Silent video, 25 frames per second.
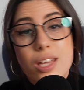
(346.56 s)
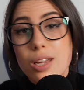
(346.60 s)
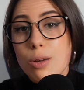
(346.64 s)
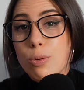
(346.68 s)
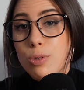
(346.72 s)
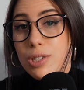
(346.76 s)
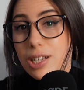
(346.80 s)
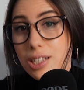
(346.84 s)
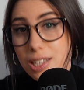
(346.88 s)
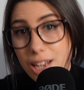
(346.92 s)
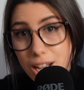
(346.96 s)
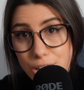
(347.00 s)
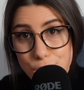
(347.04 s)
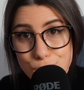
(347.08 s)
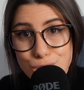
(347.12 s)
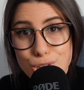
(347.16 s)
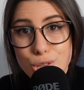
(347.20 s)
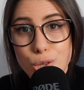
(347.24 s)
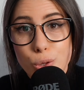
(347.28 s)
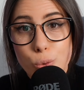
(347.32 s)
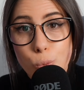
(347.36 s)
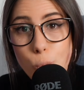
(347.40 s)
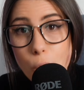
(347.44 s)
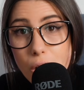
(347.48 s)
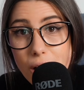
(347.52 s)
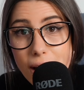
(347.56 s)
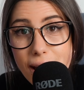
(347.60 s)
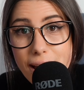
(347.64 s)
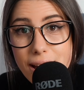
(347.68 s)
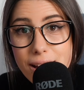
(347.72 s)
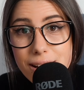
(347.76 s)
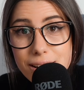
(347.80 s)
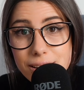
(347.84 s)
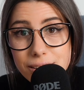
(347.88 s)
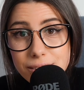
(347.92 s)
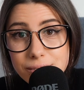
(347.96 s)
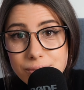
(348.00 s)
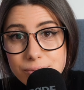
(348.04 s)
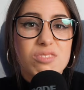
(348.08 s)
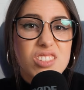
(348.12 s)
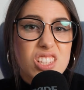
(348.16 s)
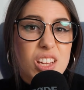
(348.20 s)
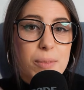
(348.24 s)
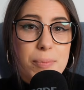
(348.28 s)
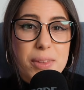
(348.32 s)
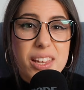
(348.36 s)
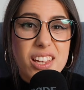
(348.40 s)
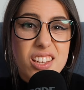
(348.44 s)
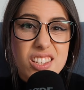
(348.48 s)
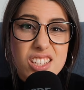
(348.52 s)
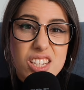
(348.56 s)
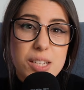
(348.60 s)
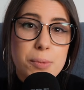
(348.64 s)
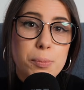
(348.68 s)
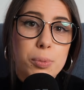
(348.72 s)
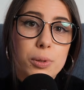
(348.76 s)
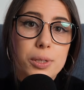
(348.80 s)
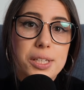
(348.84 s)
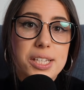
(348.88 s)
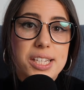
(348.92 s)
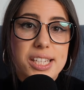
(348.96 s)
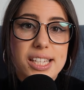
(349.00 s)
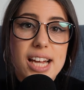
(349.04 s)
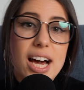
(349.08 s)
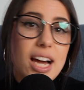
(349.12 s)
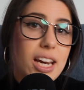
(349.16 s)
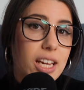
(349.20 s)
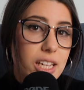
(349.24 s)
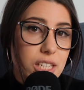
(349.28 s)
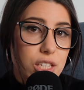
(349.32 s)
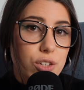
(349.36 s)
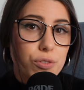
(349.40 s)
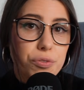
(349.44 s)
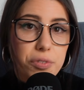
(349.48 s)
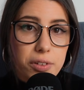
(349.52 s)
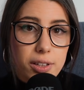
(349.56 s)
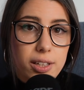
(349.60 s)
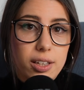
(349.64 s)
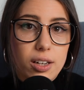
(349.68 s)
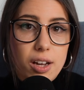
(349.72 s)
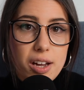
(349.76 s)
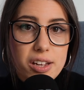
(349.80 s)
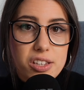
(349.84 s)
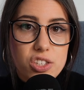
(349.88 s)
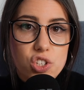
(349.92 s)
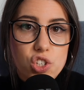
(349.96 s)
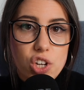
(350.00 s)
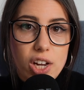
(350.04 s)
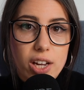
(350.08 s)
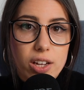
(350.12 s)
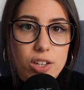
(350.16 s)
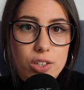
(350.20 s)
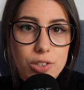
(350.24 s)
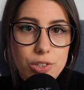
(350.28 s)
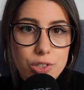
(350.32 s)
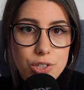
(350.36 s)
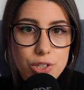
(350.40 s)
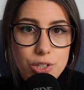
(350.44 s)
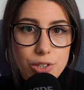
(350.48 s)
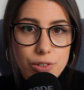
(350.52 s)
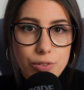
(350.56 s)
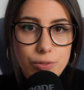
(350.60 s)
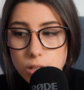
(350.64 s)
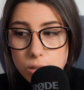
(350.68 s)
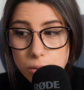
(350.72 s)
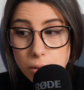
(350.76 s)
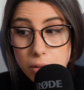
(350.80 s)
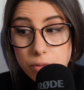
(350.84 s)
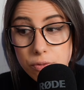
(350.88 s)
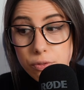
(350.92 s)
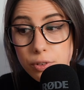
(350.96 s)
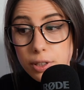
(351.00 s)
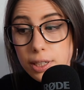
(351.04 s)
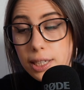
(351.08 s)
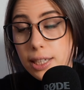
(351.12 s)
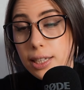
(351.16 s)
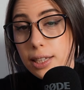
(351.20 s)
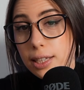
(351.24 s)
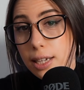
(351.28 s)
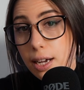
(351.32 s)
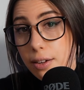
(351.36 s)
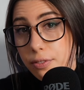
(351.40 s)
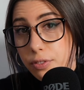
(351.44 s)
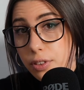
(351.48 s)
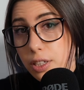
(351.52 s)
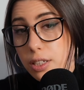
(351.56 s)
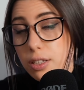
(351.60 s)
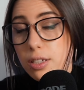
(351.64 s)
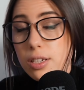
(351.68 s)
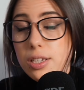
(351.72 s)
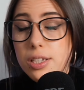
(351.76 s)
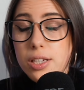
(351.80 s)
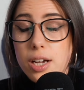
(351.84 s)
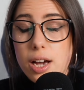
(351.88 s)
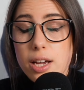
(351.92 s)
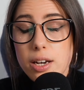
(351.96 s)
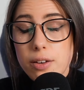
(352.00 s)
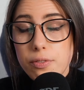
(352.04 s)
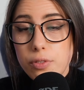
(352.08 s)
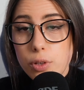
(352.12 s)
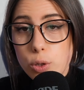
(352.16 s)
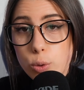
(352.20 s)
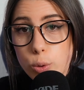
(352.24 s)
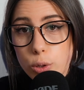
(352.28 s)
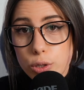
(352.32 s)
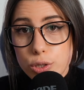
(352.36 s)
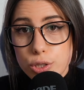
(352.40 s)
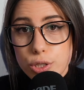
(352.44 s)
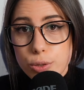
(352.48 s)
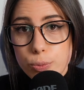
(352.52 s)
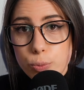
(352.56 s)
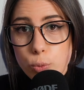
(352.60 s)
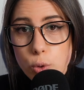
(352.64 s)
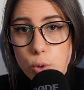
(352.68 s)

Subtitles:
it was attached to the wire. Something as simple as that is a really nice change. So I really loved the design of the Quantum